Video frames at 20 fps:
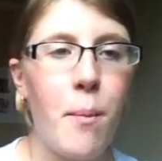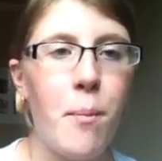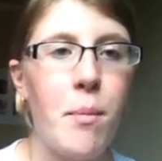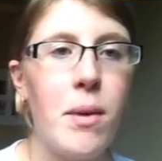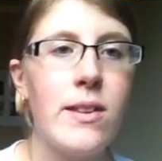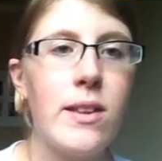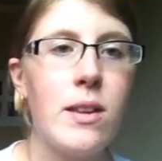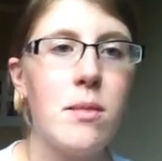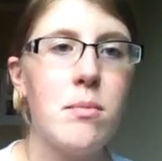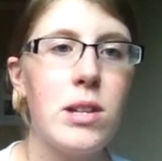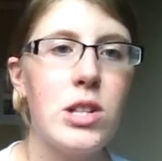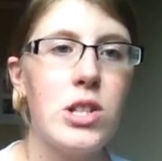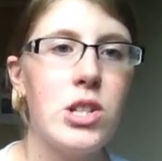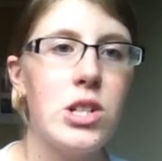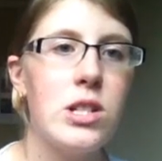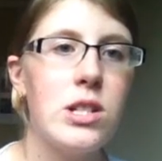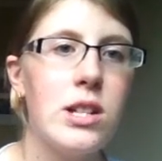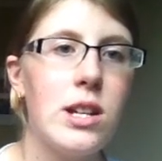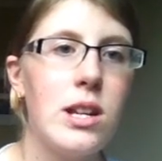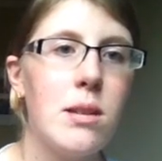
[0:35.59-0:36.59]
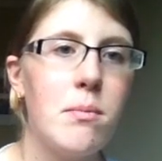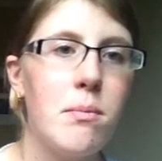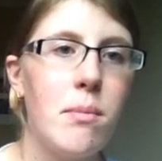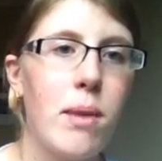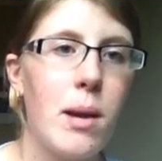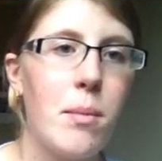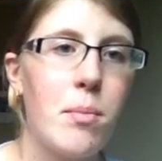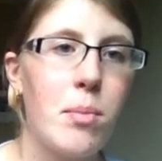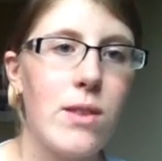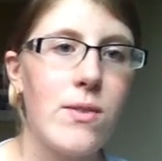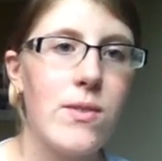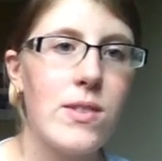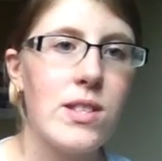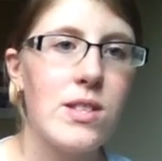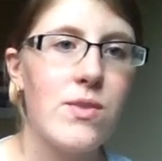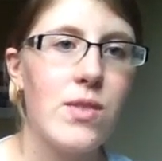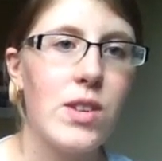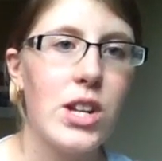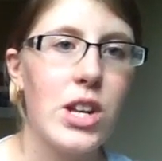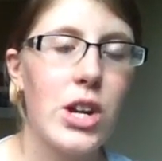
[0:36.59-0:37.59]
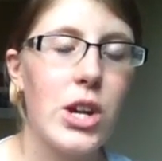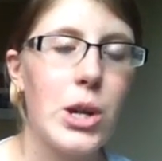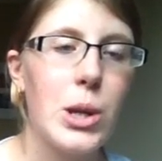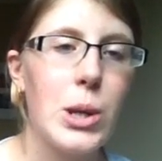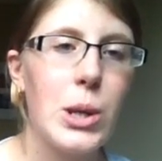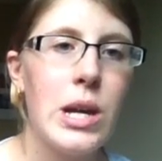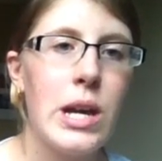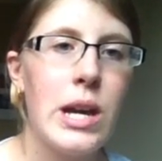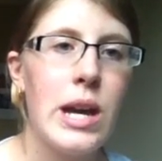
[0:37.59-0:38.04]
as I mentioned in my previous video,